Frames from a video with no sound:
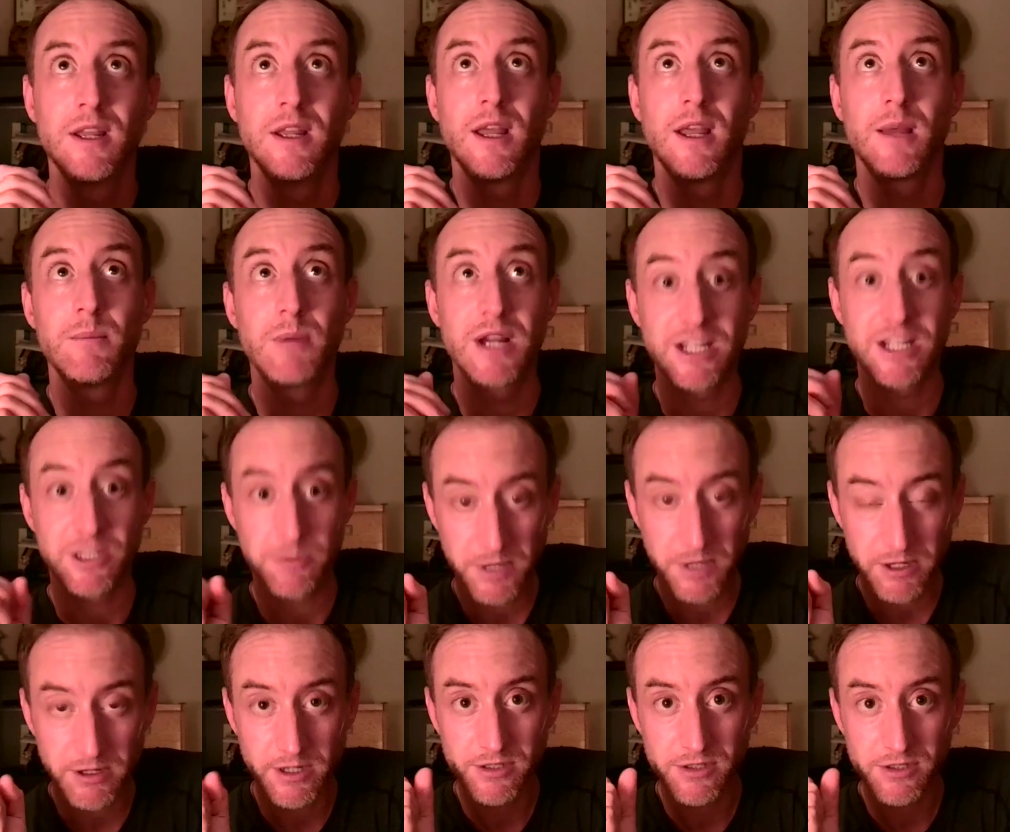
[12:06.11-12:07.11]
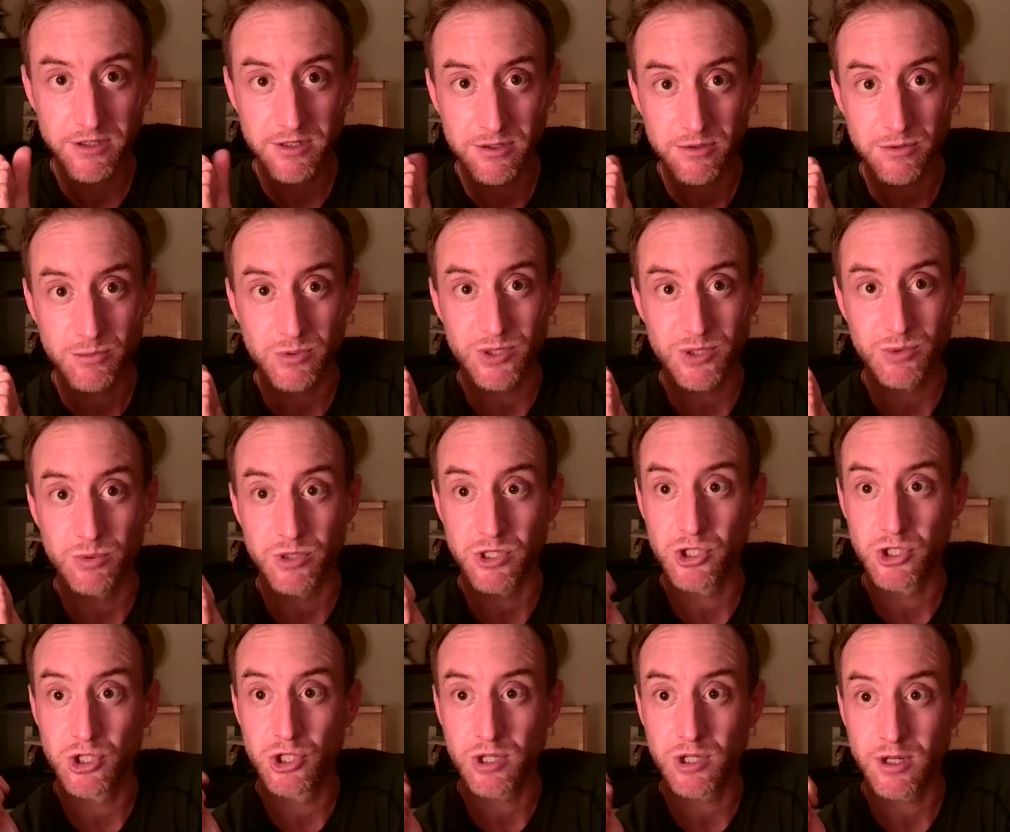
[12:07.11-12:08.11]
and my experience, which was
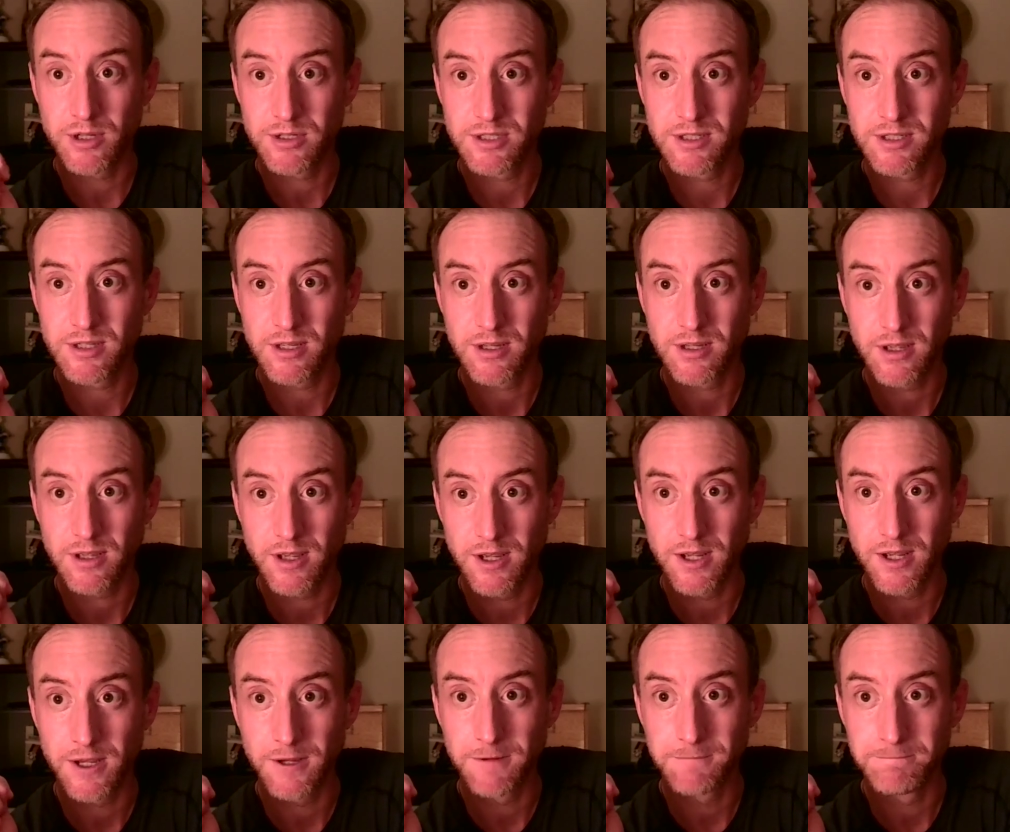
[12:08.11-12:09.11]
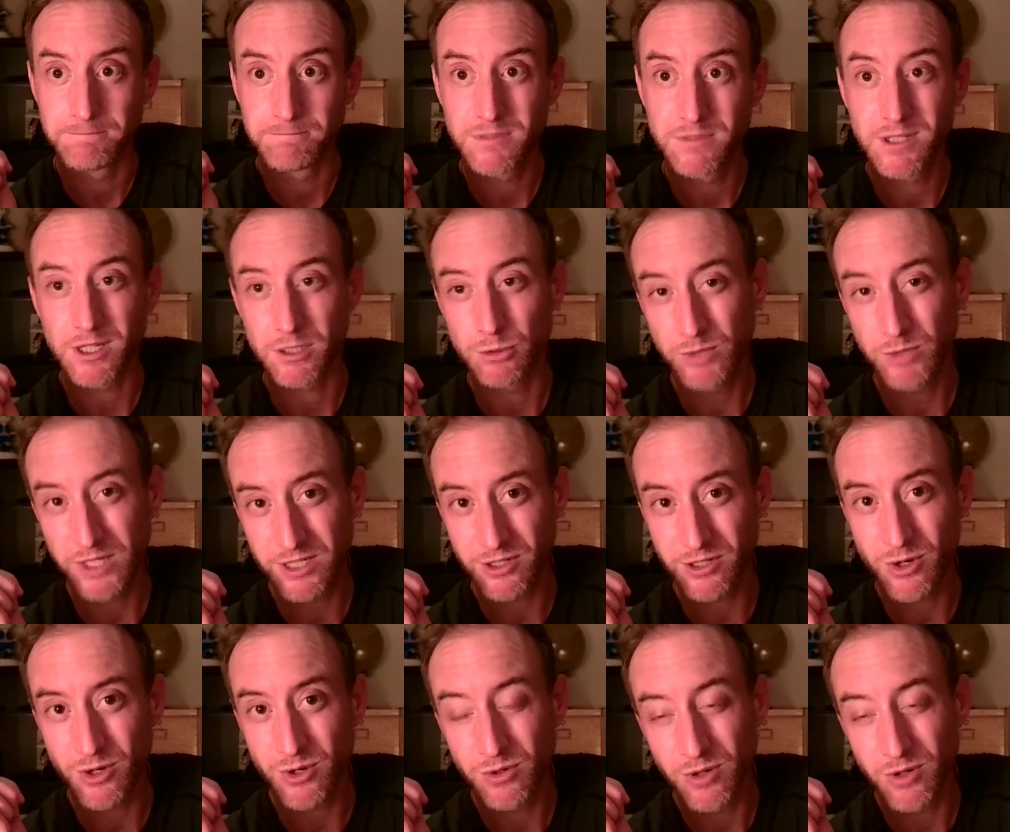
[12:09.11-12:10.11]
just 6 weeks
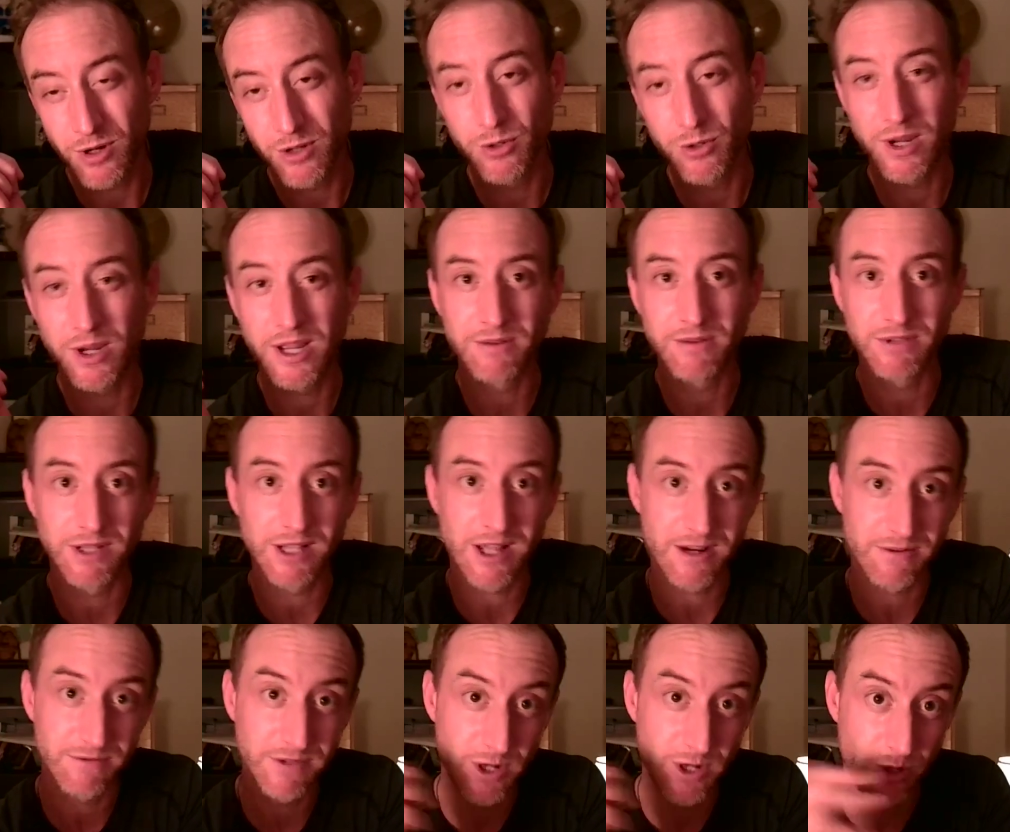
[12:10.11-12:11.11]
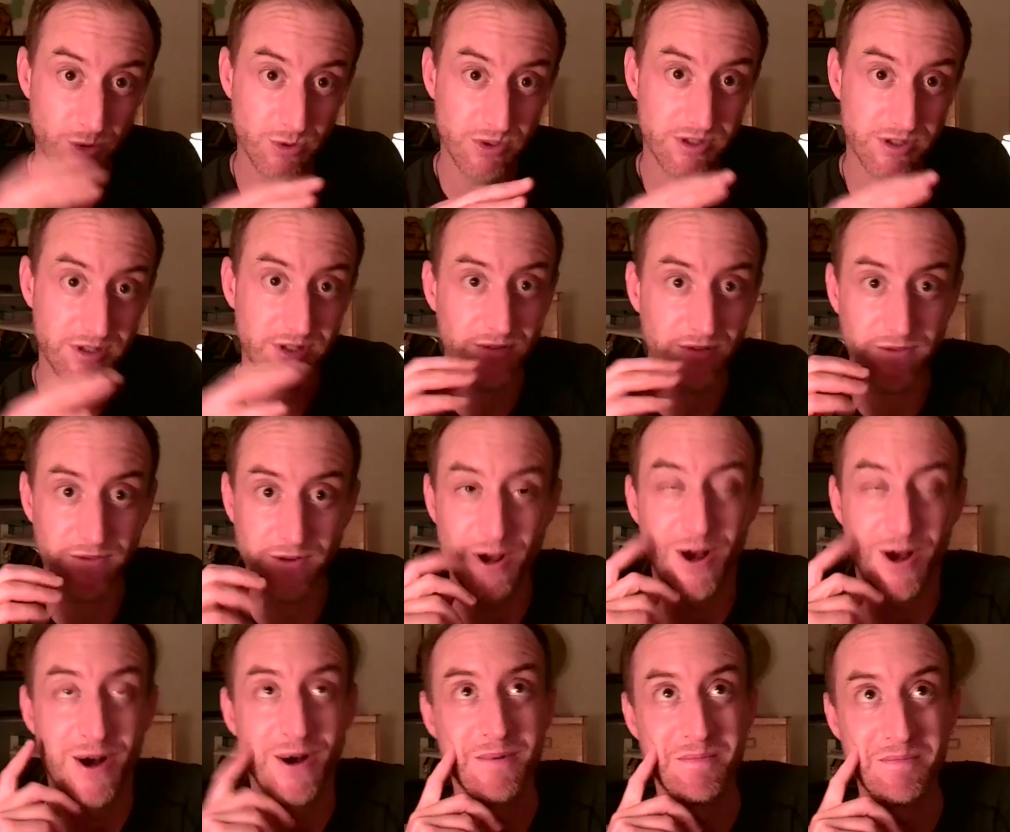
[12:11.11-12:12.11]
ago, although I have a lot of notes
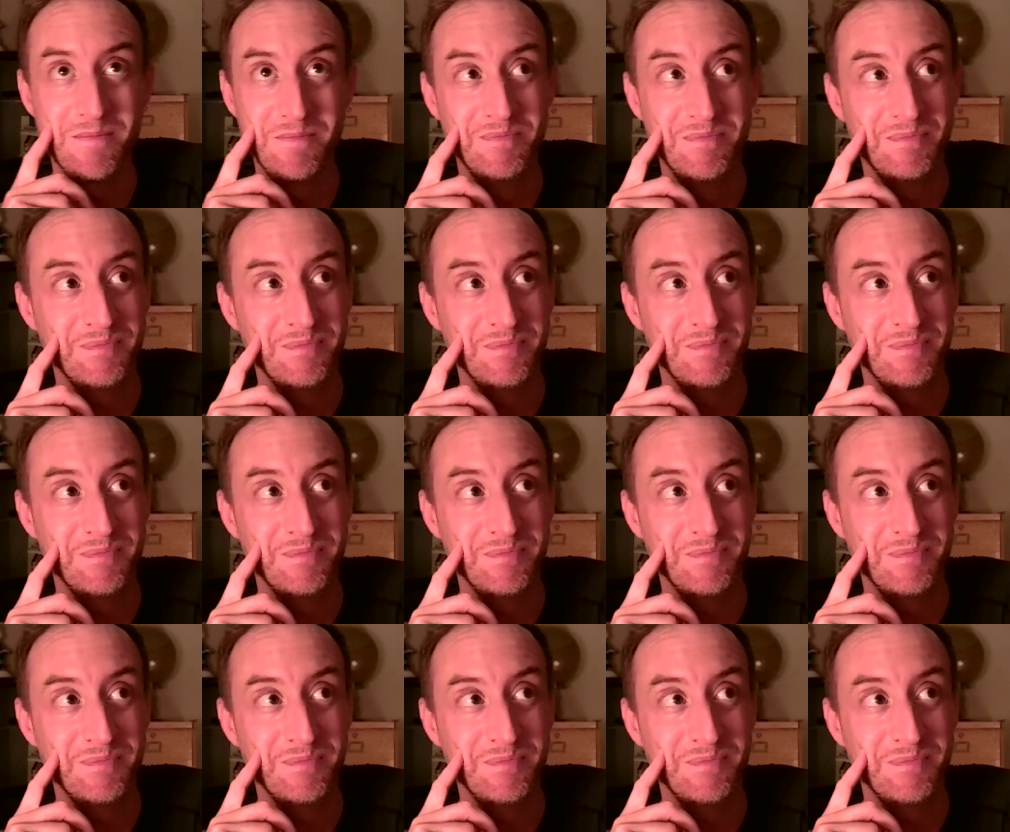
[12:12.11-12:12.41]
from